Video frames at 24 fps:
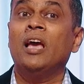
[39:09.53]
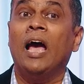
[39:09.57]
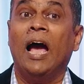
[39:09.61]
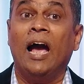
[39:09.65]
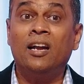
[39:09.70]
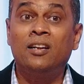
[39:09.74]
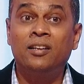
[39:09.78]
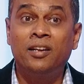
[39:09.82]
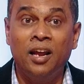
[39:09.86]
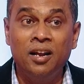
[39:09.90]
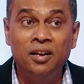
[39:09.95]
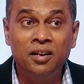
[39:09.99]

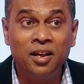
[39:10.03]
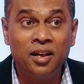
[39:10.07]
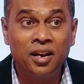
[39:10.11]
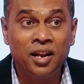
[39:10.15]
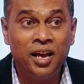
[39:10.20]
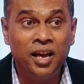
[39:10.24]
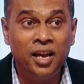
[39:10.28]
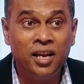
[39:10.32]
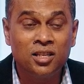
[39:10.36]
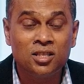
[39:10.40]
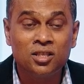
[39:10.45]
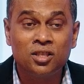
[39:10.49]
At tender
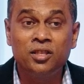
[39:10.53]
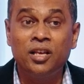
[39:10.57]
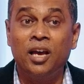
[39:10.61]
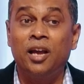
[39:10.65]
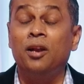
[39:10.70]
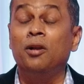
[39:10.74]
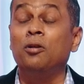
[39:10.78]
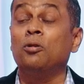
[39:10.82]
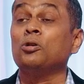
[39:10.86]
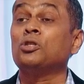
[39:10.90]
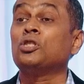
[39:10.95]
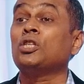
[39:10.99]
age, they are
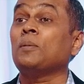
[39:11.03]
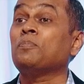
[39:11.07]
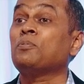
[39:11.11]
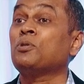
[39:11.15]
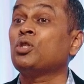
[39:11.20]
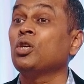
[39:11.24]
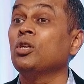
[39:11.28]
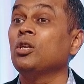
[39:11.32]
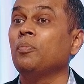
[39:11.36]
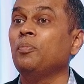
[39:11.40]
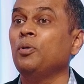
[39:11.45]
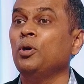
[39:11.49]
into
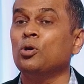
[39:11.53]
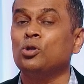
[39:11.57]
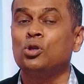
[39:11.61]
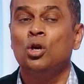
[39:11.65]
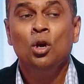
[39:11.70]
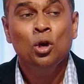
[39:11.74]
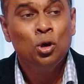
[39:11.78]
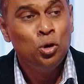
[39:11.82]
substance abuse.